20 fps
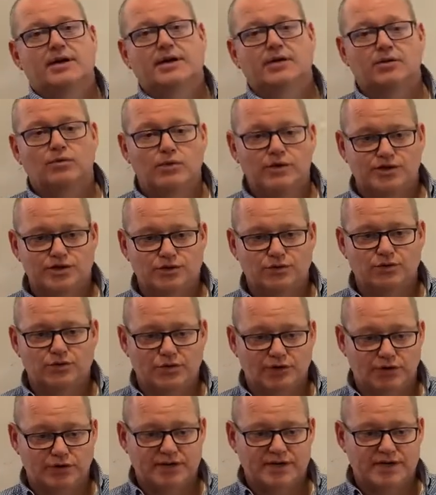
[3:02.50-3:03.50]
which you
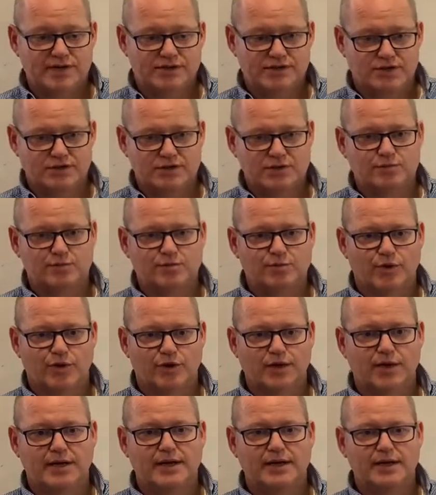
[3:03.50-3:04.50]
learn in systems
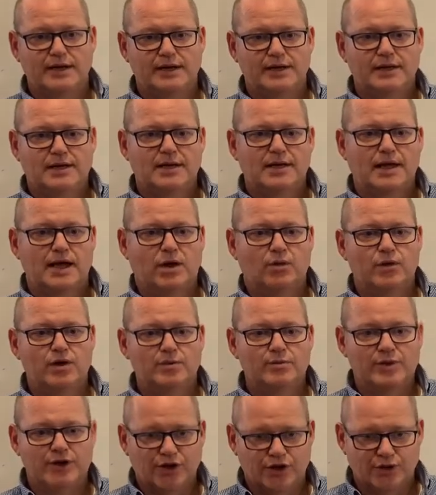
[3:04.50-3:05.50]
modeling, and we
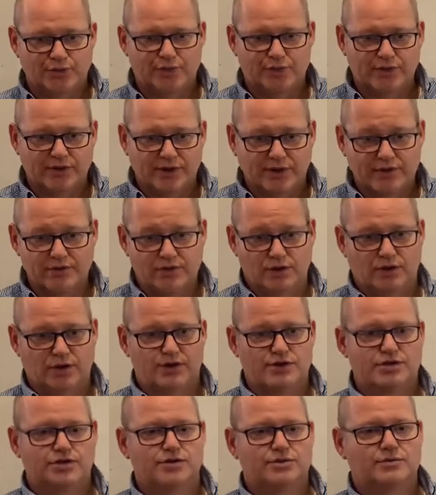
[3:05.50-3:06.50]
build upon that knowledge.